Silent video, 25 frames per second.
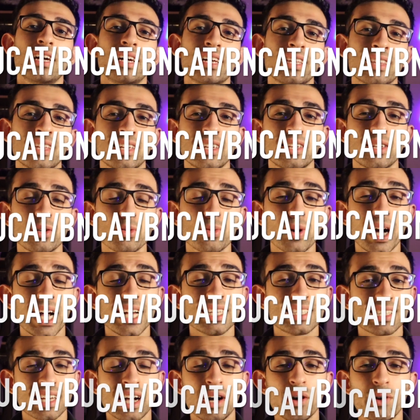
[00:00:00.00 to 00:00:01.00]
In the
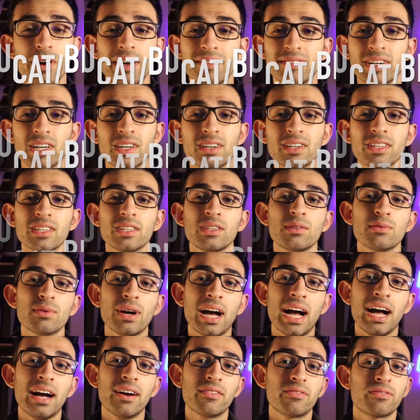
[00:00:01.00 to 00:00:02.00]
US, however, you
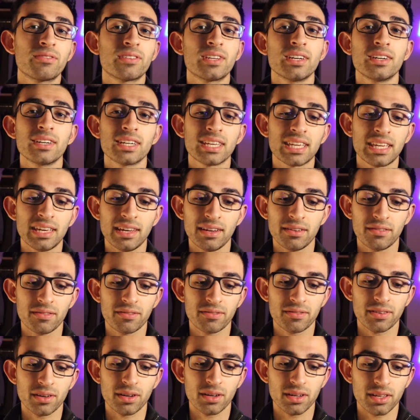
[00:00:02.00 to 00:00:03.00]
have to give
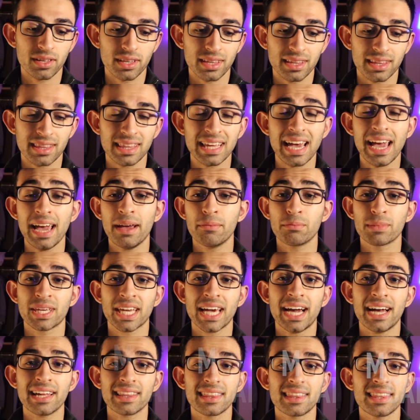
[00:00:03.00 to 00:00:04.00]
the
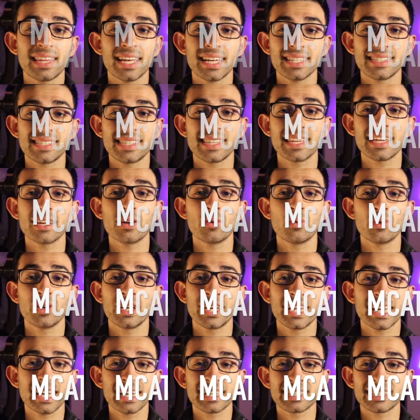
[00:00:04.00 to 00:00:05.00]
MCAT. That's the
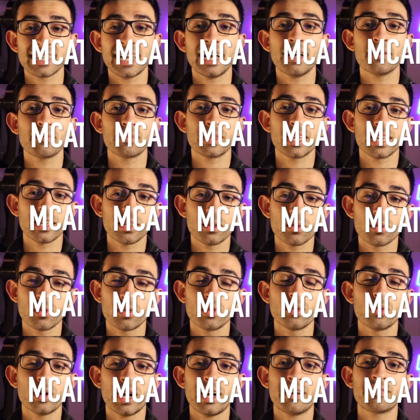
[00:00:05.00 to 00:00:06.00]
only exam that you
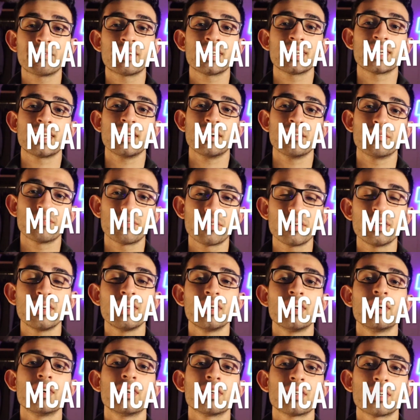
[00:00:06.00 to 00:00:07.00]
do have to give
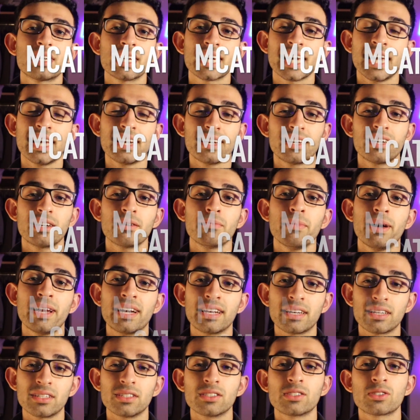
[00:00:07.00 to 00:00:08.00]
to get into
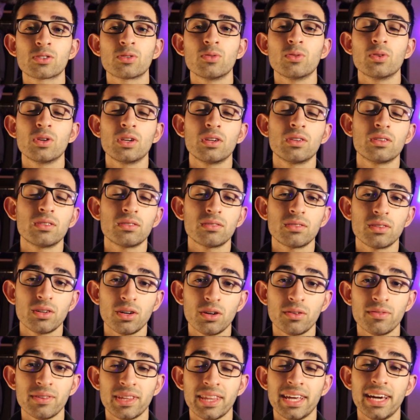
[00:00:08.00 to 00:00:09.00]
medical school
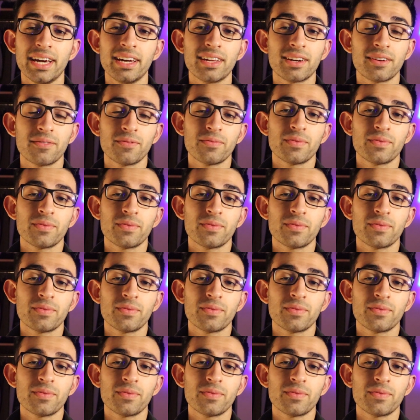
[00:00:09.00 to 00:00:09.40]
over there.